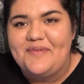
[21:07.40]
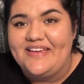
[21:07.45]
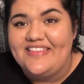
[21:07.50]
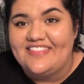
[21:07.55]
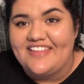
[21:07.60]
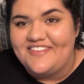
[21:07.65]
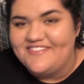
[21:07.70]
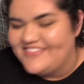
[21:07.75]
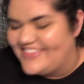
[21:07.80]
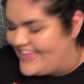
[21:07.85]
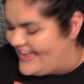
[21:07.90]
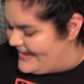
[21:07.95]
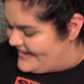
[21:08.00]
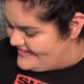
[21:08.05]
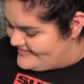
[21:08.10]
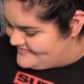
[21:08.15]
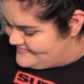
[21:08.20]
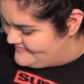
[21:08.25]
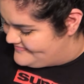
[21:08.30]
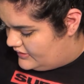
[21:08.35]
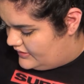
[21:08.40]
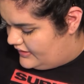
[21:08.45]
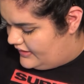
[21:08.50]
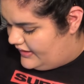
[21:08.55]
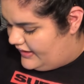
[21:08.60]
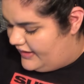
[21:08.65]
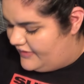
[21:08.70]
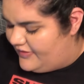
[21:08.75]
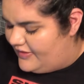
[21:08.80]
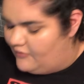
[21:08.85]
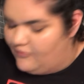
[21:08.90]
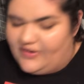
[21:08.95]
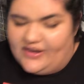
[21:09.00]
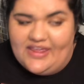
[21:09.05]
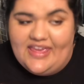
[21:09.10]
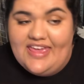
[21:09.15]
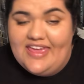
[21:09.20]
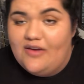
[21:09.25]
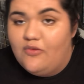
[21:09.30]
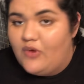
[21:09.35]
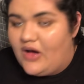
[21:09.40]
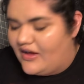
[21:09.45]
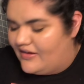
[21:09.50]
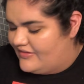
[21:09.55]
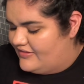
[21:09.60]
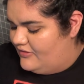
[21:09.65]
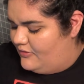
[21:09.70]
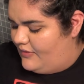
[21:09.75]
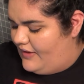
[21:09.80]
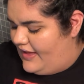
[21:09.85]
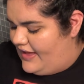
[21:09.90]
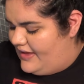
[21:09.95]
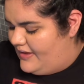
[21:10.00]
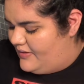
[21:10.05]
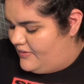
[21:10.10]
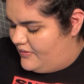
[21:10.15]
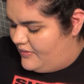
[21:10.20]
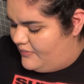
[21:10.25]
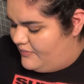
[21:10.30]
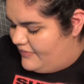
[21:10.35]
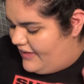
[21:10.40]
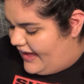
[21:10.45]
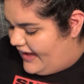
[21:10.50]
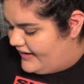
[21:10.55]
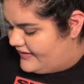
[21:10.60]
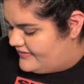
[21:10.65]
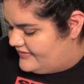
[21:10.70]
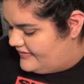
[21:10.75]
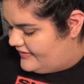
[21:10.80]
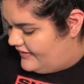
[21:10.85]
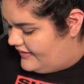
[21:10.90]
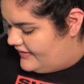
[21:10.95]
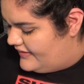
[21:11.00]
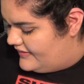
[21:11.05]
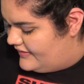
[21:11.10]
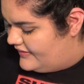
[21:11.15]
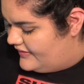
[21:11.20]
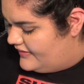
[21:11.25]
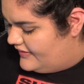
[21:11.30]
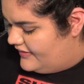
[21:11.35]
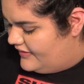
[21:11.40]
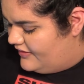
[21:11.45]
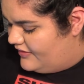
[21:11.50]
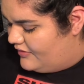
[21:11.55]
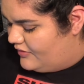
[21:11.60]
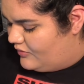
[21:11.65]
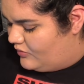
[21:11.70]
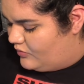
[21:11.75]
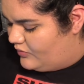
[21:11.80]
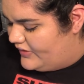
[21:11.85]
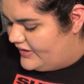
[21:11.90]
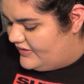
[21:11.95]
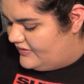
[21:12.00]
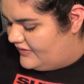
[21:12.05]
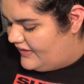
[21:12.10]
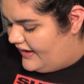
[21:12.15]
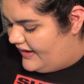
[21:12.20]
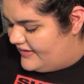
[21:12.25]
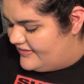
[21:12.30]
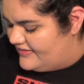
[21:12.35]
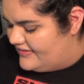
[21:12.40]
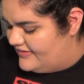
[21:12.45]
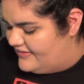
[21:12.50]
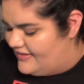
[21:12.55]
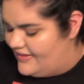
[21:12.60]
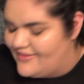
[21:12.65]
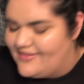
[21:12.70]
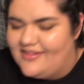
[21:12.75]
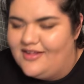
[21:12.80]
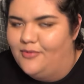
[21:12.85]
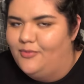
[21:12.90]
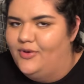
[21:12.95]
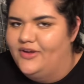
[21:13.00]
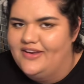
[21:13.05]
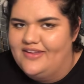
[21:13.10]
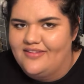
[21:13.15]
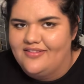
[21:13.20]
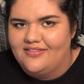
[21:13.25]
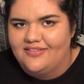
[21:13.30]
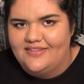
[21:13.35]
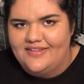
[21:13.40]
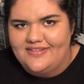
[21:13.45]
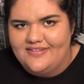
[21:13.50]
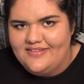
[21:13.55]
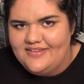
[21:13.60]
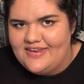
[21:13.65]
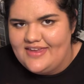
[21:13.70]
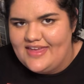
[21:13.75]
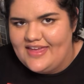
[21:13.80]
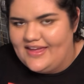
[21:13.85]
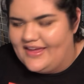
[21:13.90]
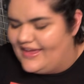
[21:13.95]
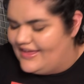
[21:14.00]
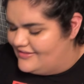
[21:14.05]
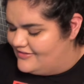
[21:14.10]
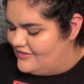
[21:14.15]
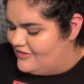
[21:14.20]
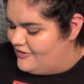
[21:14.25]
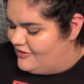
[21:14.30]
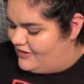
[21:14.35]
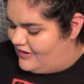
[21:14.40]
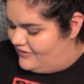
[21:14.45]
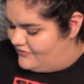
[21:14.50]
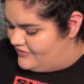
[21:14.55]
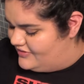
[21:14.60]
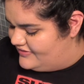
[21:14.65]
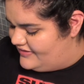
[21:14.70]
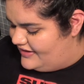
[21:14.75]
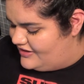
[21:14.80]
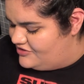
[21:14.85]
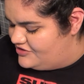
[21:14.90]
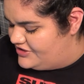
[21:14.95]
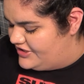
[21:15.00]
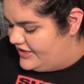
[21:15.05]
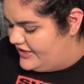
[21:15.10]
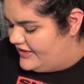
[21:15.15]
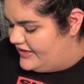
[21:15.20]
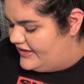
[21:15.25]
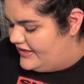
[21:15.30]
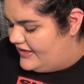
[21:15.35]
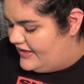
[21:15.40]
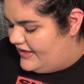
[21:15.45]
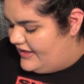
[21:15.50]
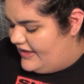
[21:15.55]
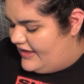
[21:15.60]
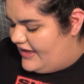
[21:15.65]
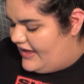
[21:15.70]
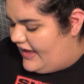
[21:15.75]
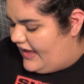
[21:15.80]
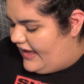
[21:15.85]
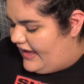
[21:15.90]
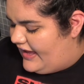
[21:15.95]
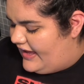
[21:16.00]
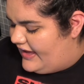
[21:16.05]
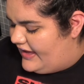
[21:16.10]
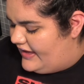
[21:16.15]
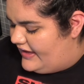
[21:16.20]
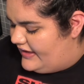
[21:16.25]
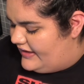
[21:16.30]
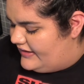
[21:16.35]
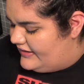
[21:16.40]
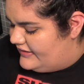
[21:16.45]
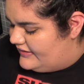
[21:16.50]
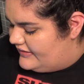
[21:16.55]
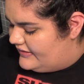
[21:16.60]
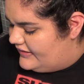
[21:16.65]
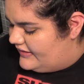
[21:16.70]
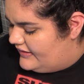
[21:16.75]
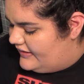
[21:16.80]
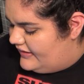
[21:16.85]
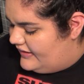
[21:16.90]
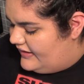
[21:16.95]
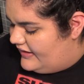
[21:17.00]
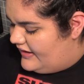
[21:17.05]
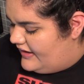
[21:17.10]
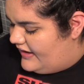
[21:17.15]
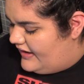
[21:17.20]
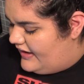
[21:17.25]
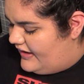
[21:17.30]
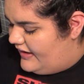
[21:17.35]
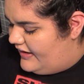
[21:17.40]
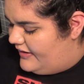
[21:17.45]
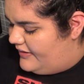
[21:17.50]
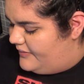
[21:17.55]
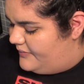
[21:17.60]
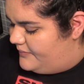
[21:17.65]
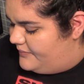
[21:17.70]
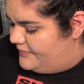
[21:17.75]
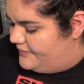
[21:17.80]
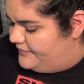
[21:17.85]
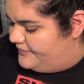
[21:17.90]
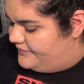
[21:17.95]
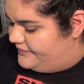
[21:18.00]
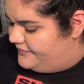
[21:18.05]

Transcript: we love that. And then when he walks away, Maxon realizes that someone is listening into their conversation and um